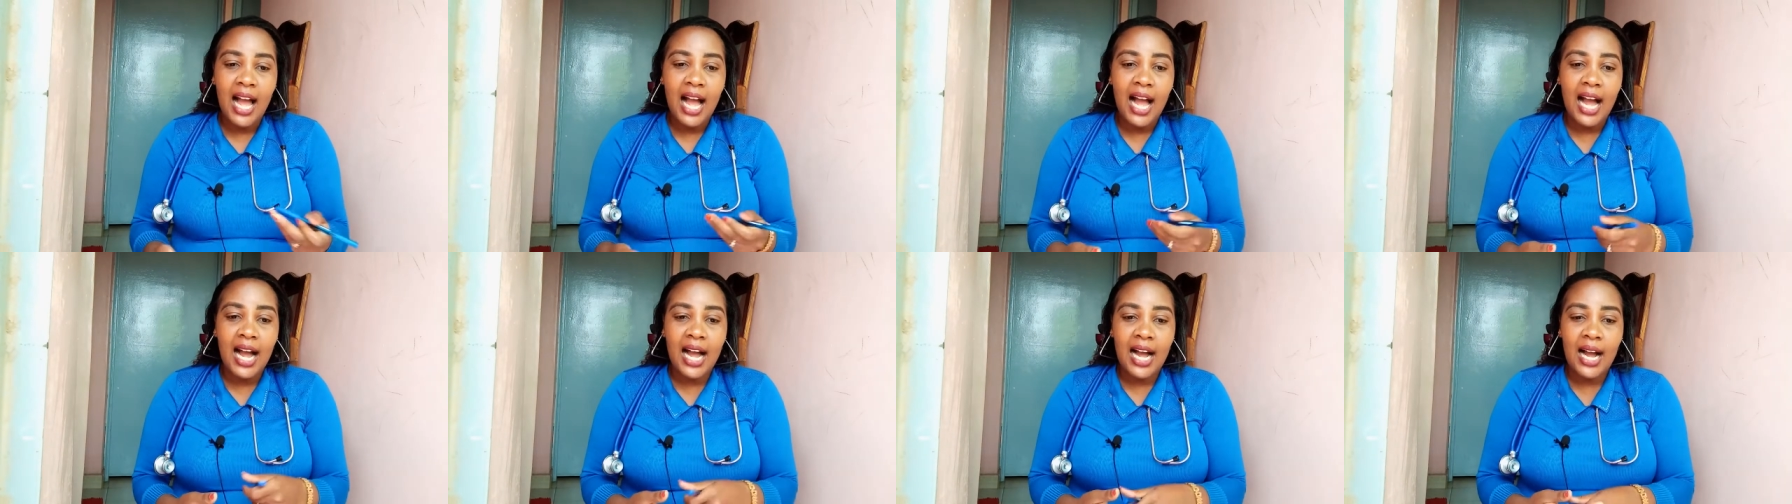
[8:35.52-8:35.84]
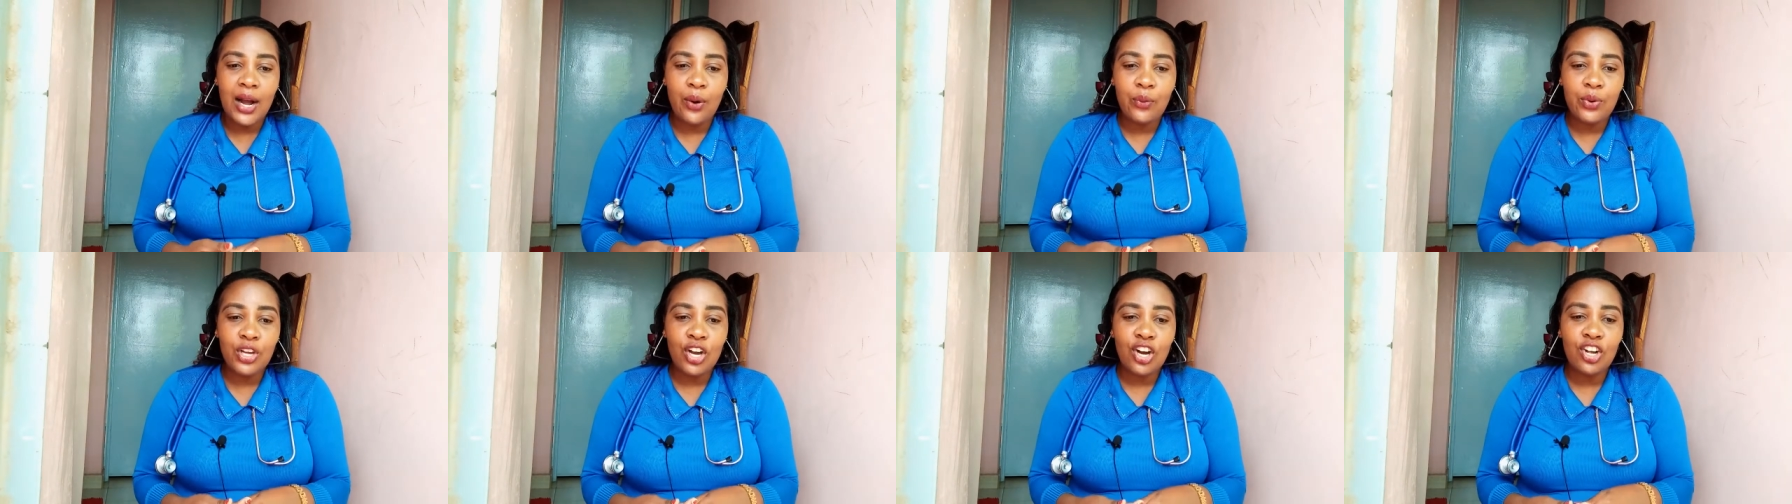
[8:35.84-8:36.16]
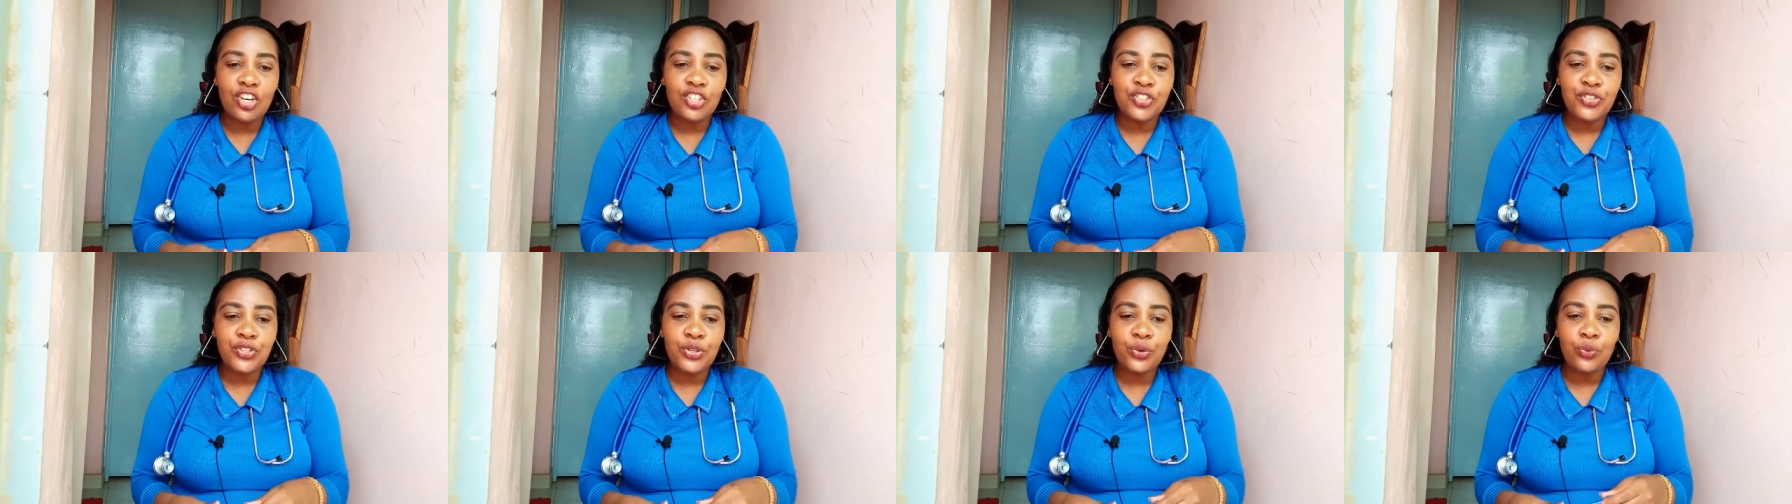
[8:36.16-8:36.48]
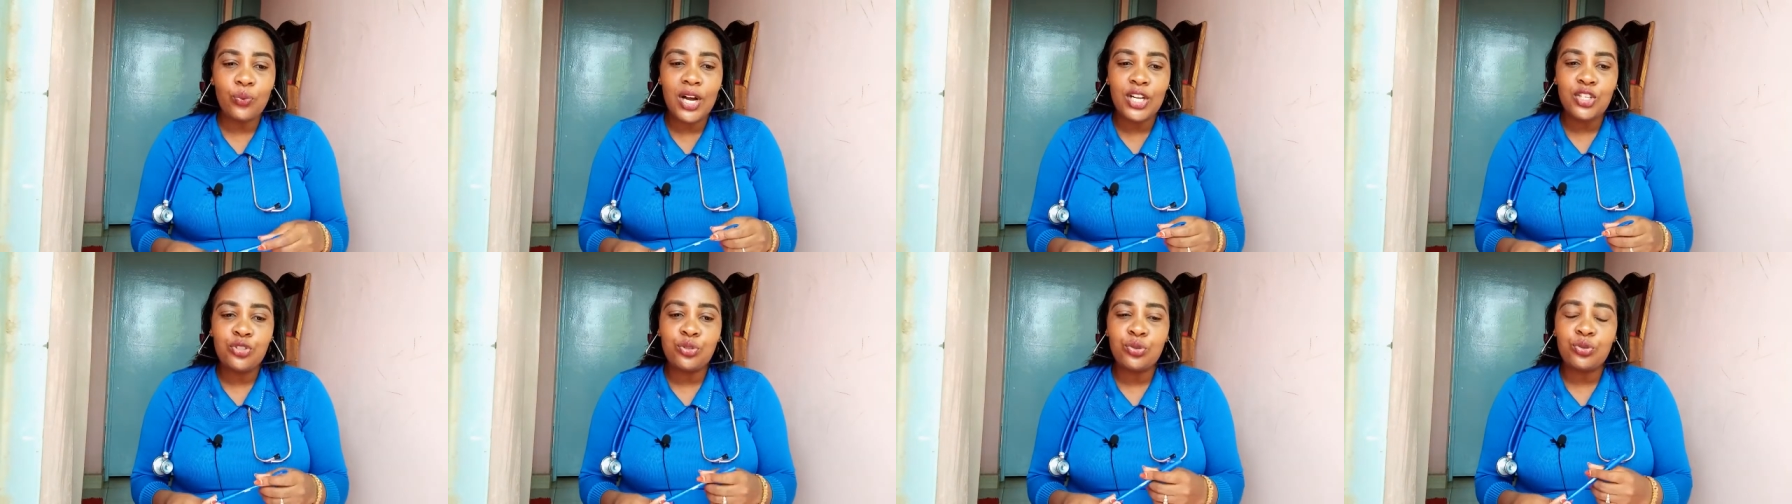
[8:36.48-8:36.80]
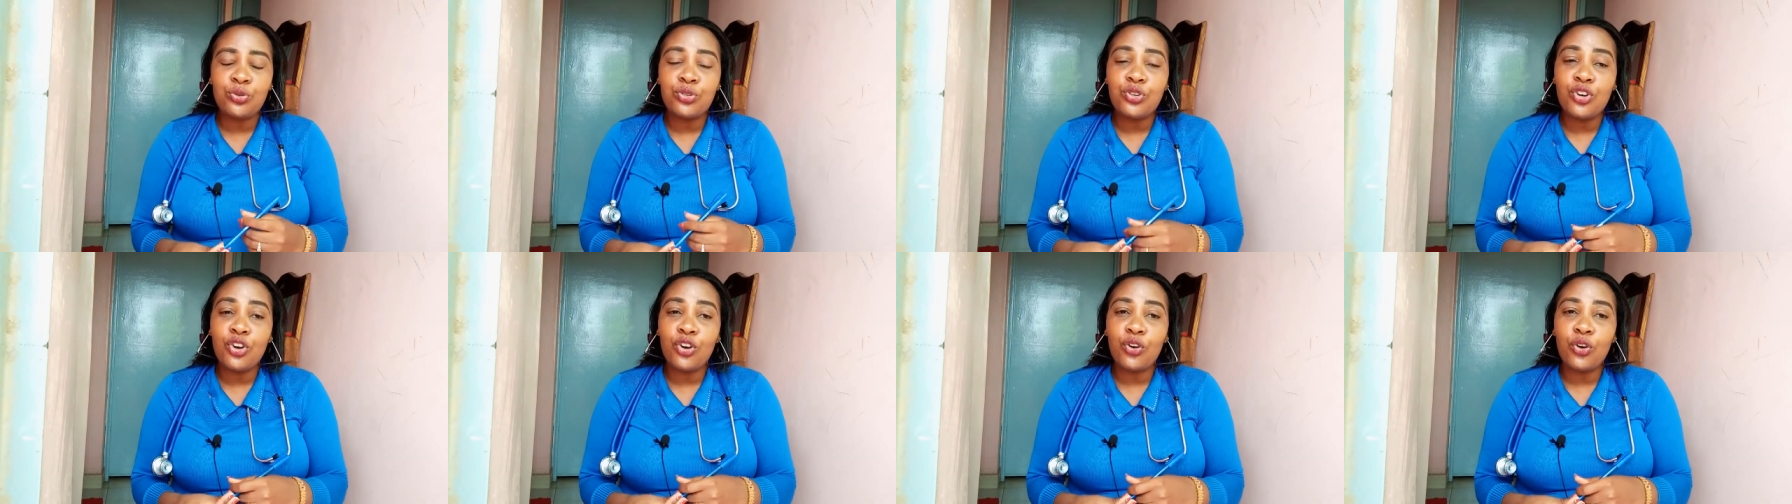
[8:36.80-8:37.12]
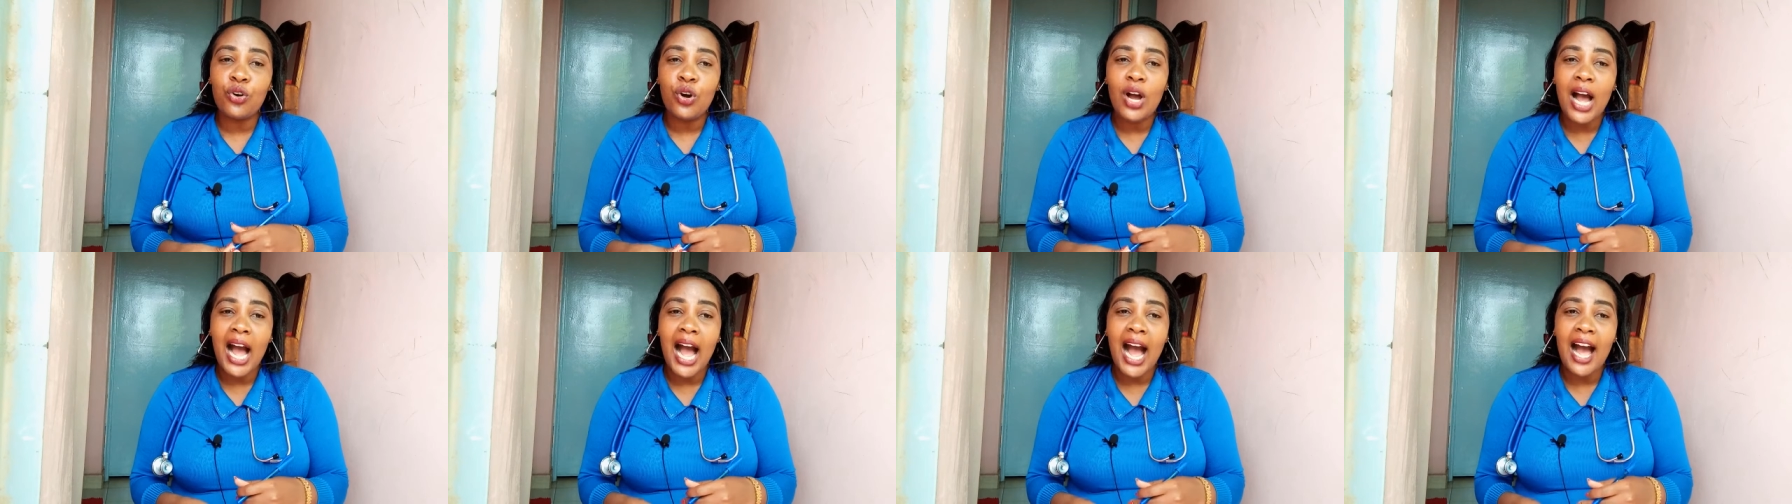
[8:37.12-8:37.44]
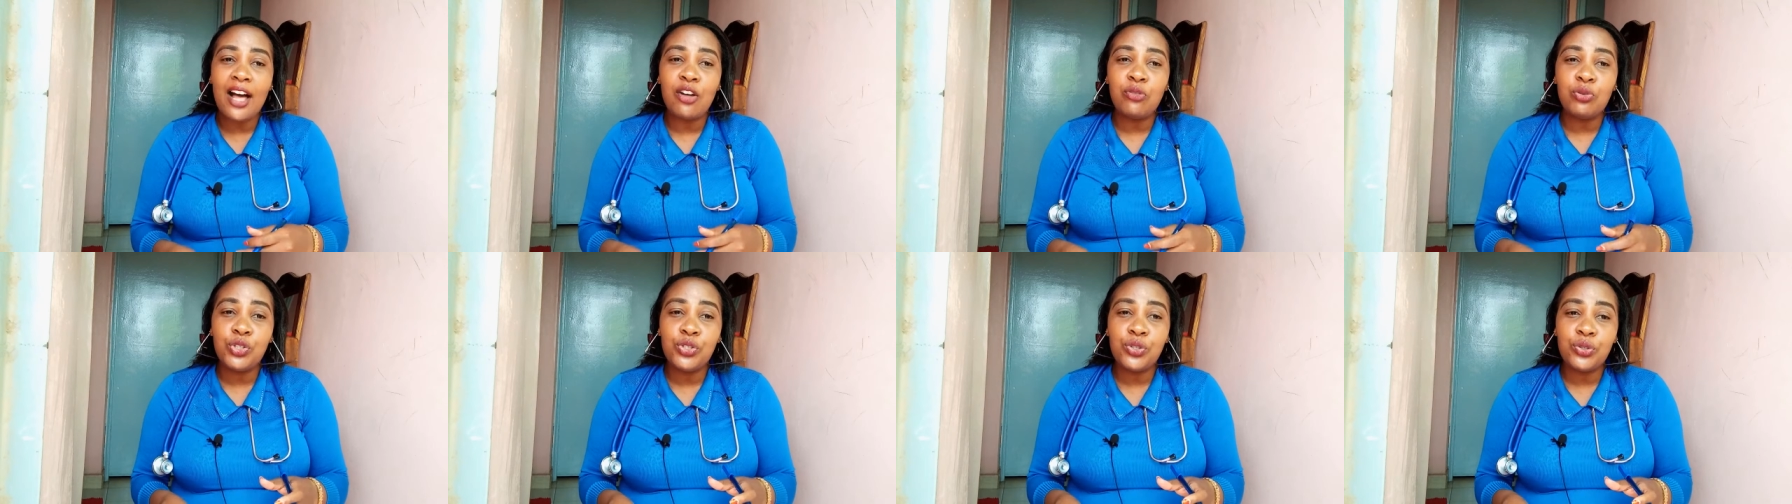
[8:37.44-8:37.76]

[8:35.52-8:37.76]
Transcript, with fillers: Uh, we also want to know, uh,